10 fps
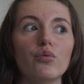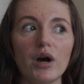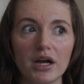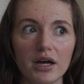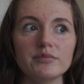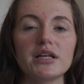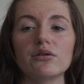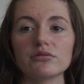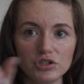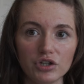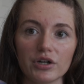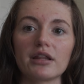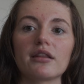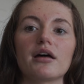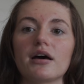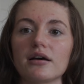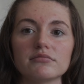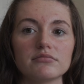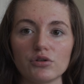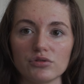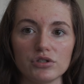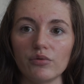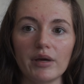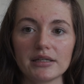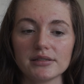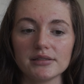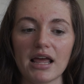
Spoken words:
what comes out during those 2 weeks.